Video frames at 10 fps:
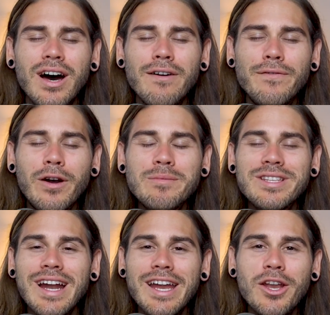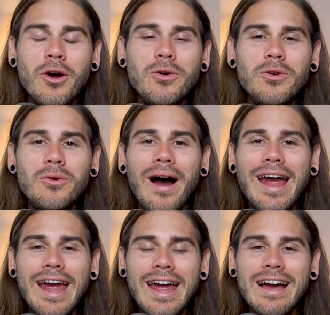affirms that I know who
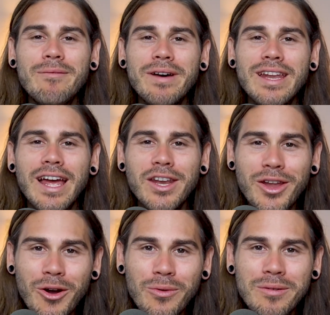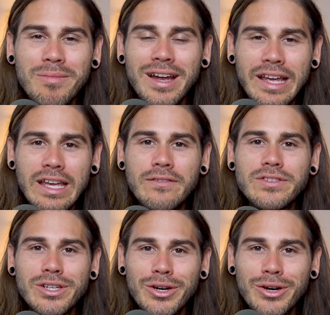I am and I know what my
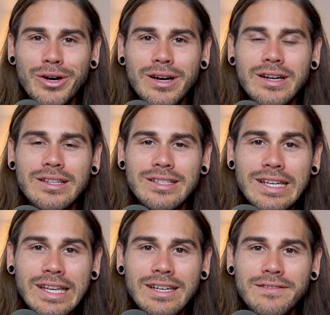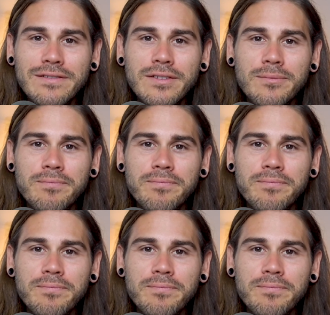gifts are to give.